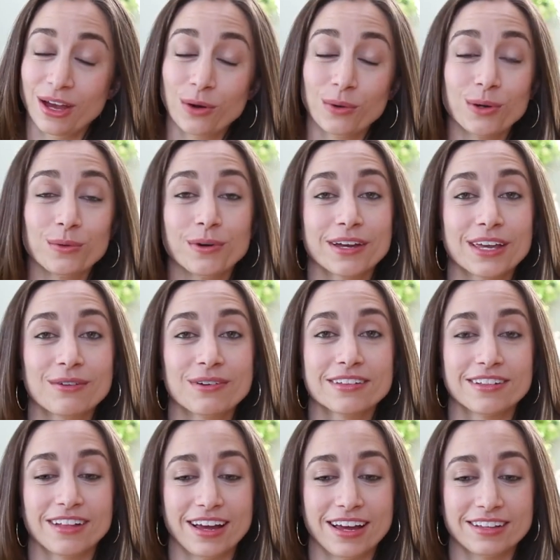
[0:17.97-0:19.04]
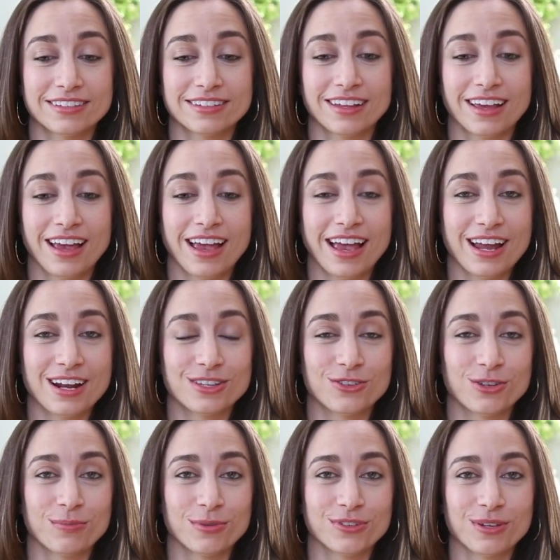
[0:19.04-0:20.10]
when working with clients, and it's
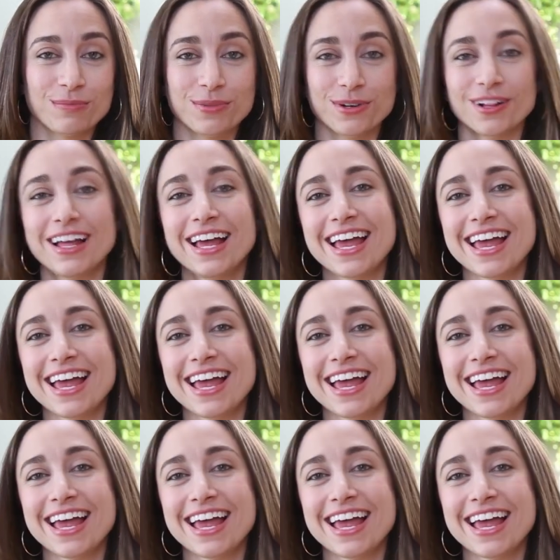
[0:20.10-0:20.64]
super simple.